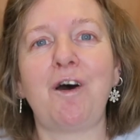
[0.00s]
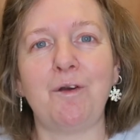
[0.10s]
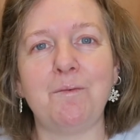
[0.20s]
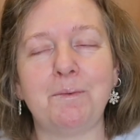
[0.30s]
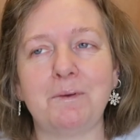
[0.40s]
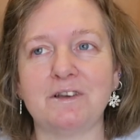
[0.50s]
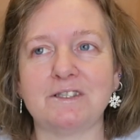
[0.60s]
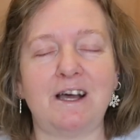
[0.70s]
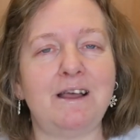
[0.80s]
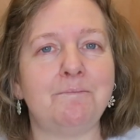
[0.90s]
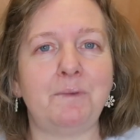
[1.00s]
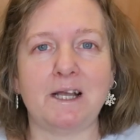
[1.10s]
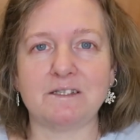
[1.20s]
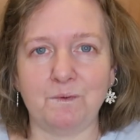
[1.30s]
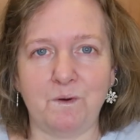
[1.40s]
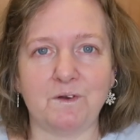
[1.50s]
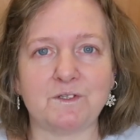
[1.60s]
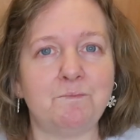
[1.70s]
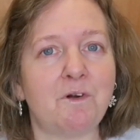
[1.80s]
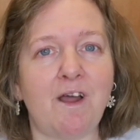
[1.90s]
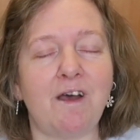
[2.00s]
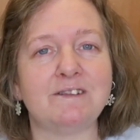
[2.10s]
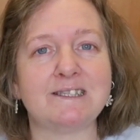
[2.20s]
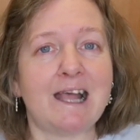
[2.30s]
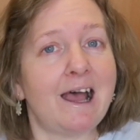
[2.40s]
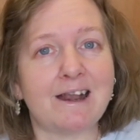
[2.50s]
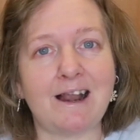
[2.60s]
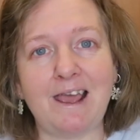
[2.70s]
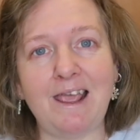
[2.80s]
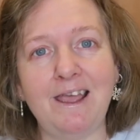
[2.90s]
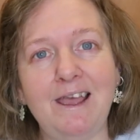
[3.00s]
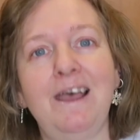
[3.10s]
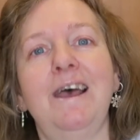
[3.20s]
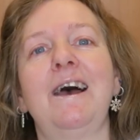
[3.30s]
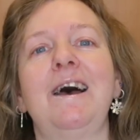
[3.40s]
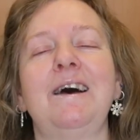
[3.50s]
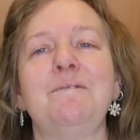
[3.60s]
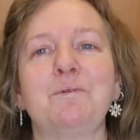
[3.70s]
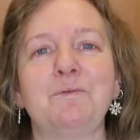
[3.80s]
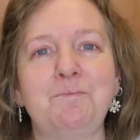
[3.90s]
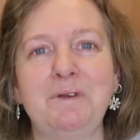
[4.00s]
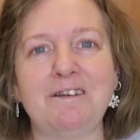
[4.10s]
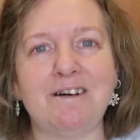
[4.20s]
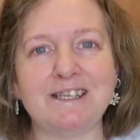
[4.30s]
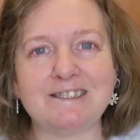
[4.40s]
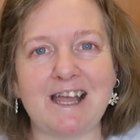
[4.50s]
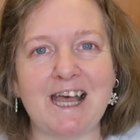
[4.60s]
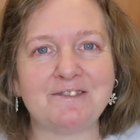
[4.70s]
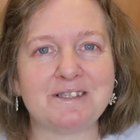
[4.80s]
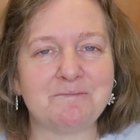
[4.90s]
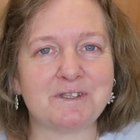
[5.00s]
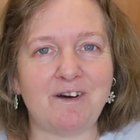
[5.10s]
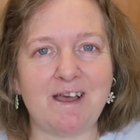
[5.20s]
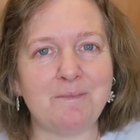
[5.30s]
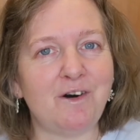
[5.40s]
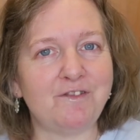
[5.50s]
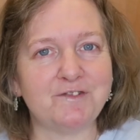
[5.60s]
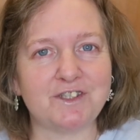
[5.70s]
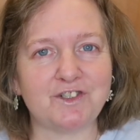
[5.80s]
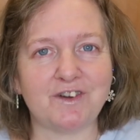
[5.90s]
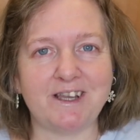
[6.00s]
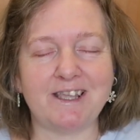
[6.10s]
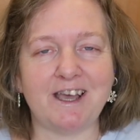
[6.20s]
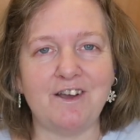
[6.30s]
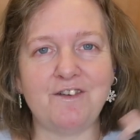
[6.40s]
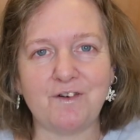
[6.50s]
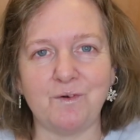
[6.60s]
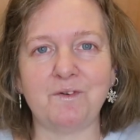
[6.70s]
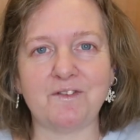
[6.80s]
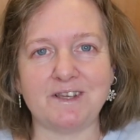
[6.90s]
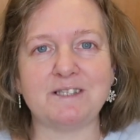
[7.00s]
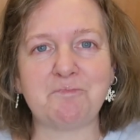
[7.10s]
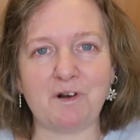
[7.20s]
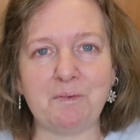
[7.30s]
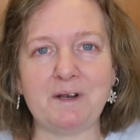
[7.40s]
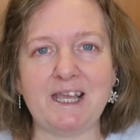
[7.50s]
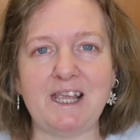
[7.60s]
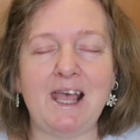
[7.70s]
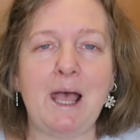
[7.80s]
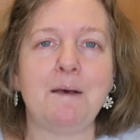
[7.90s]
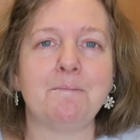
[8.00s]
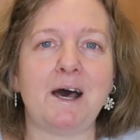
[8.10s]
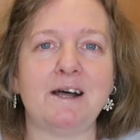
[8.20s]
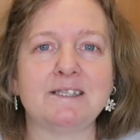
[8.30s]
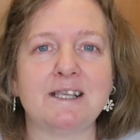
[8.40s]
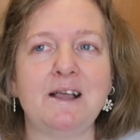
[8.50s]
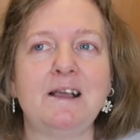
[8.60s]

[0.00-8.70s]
a hope, because I'm back to work tomorrow, sadly. Would be nice to have some time off to try and get over all of this properly, but